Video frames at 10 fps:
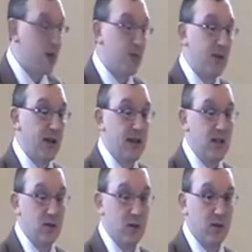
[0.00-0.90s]
He is
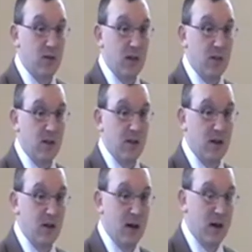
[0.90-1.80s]
pleased with keeping the
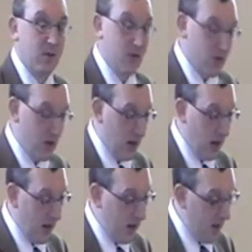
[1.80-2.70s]
commandments,
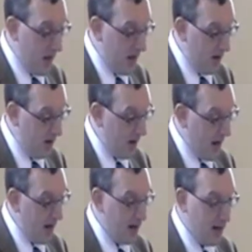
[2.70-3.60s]
and then
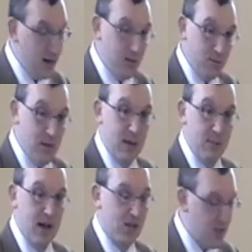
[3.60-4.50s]
I can
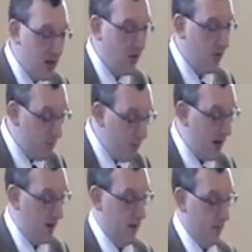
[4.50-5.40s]
make myself
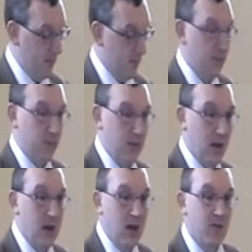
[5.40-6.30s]
better.
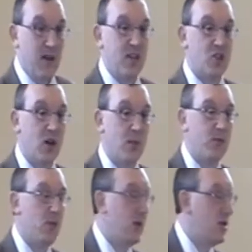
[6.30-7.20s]
If I
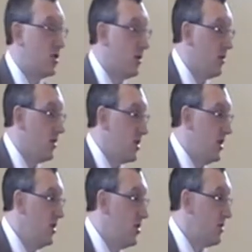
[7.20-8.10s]
stop doing certain
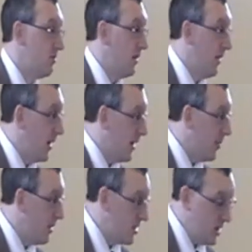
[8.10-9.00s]
sins, then I'll
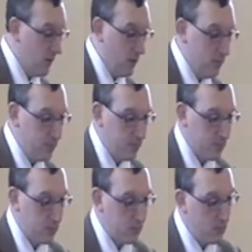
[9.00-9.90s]
not be as evil.
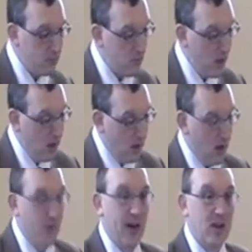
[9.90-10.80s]

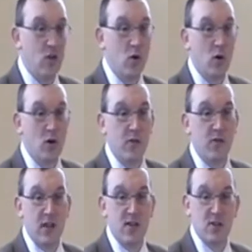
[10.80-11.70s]
If I could do all
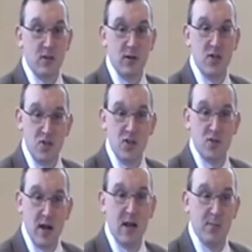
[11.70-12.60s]
the things that
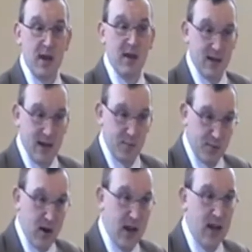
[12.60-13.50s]
Christians recommend, like
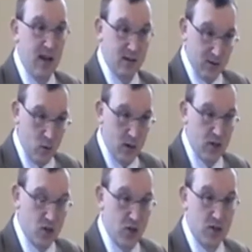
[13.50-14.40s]
praying and going
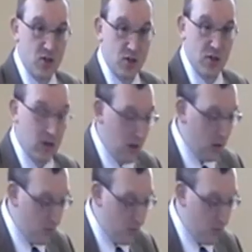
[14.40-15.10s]
to church and